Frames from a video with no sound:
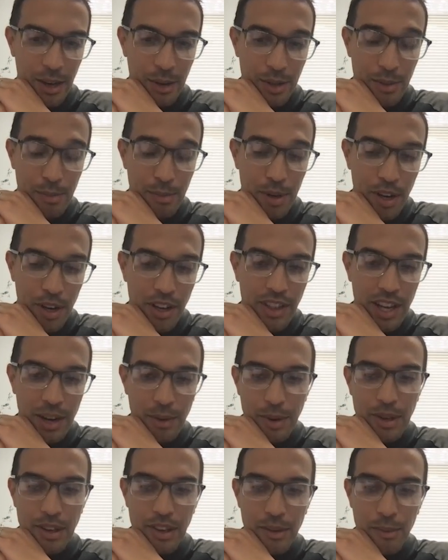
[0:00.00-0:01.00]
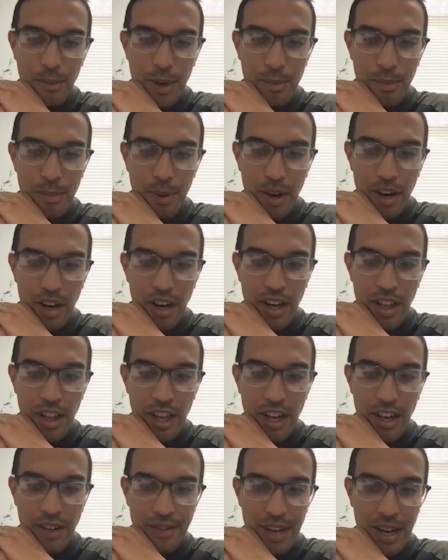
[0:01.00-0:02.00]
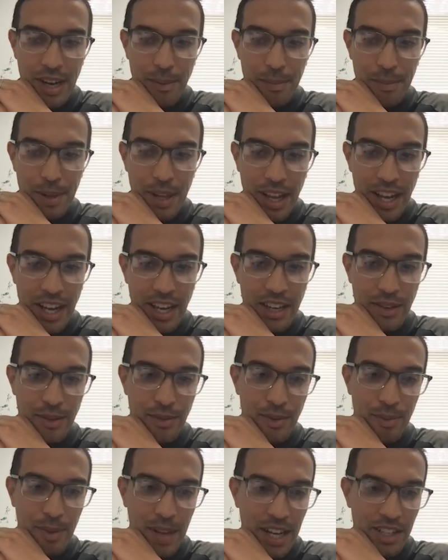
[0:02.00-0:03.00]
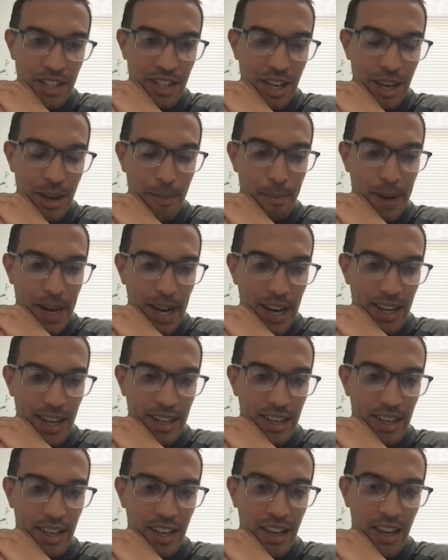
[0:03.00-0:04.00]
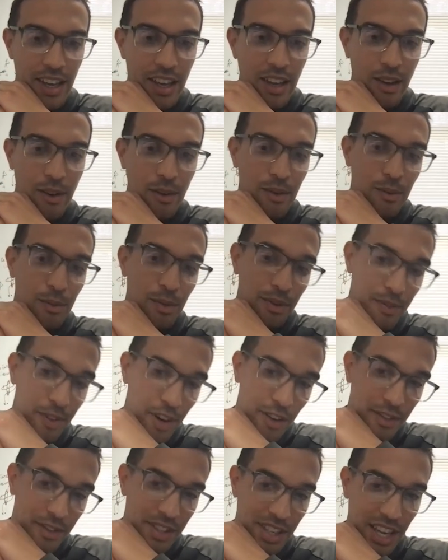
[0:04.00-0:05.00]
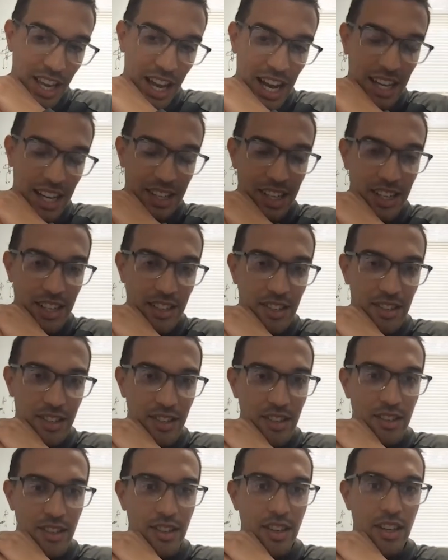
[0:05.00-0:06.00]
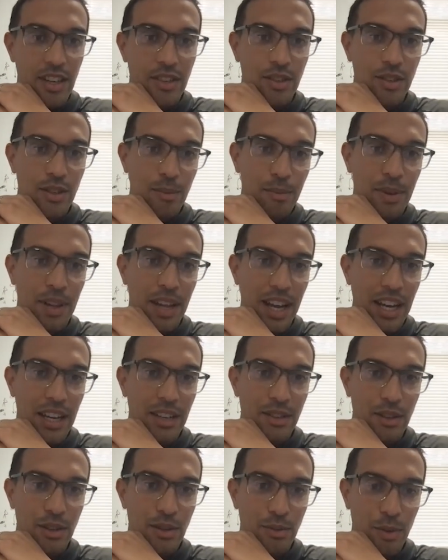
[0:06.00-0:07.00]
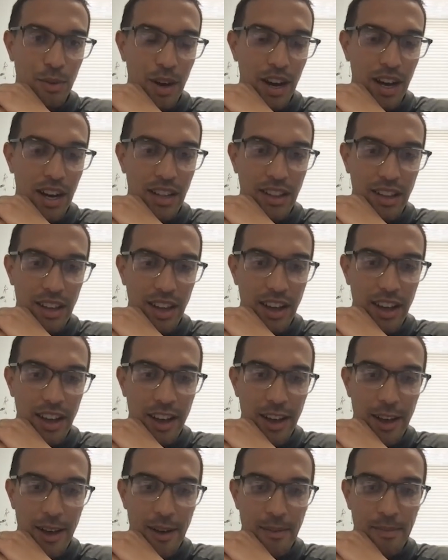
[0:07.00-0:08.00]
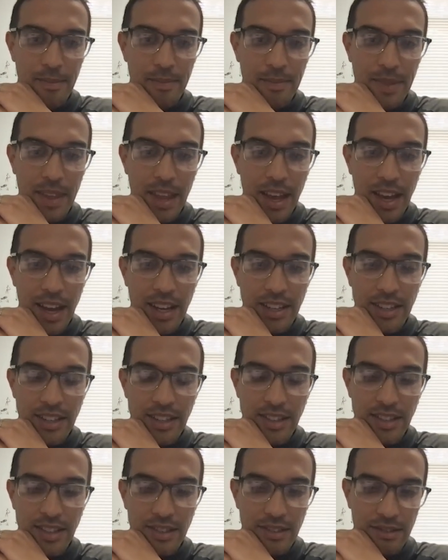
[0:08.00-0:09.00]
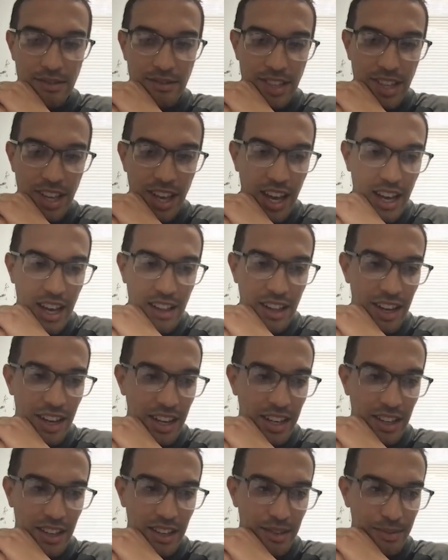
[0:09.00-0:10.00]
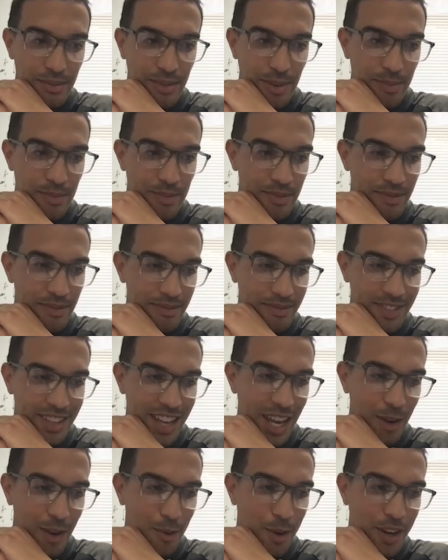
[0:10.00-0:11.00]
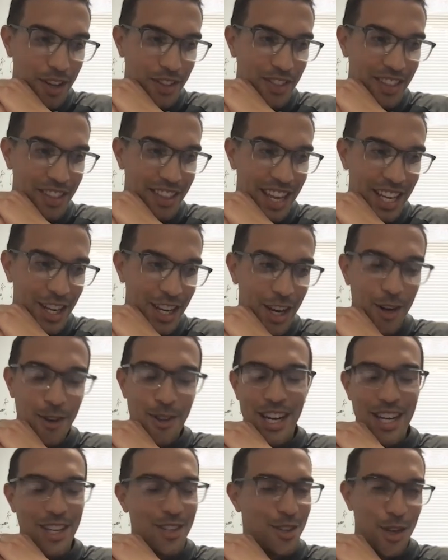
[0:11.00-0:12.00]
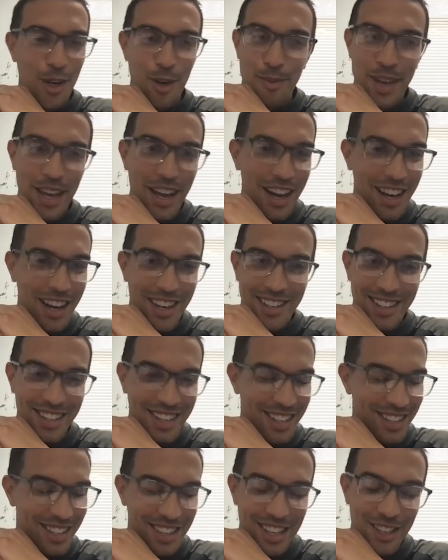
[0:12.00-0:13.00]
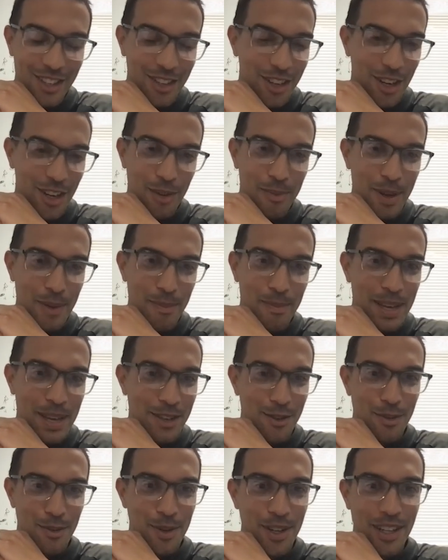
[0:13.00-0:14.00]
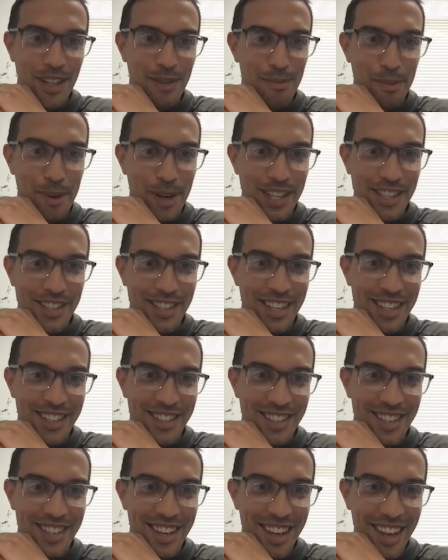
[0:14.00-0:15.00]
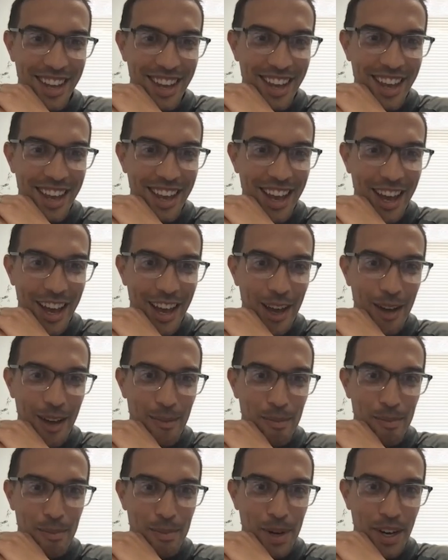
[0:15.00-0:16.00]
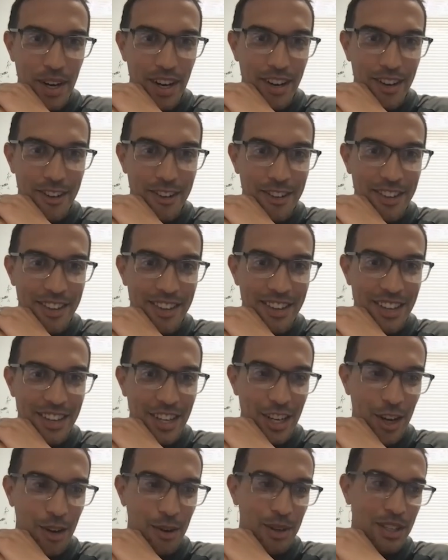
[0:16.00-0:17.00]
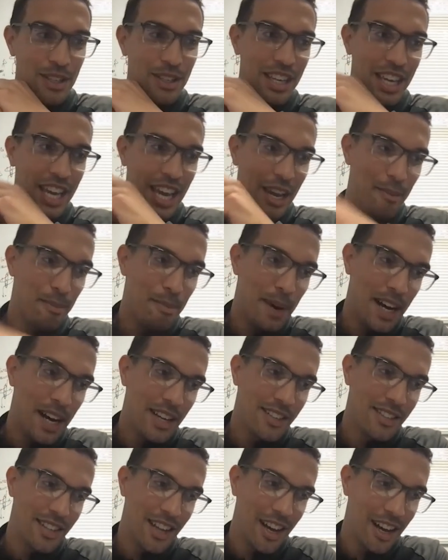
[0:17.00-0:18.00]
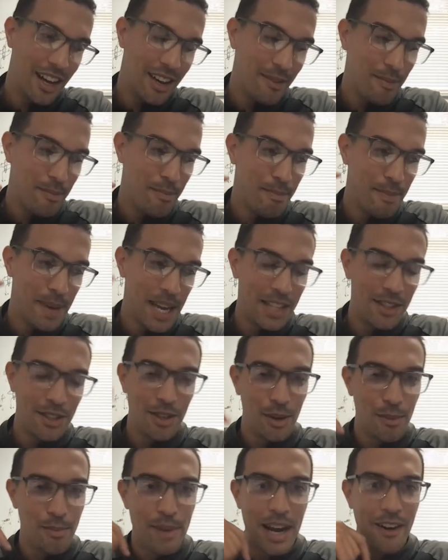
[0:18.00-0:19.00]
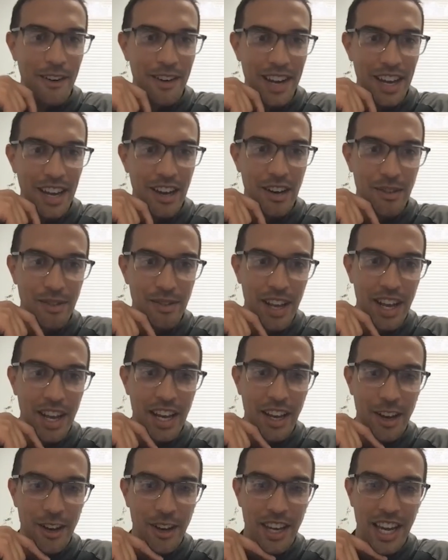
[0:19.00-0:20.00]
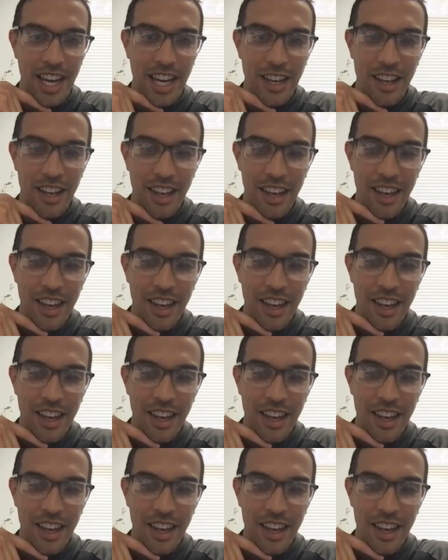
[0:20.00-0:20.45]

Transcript: it was important that we we brought a lot of our players from last year back. We've obviously added some players as well, um, and yeah, like from day one, they know that it's going to be hard. It is going to be miserable in preseason, um, but you know it's getting past that mental barrier of like, okay,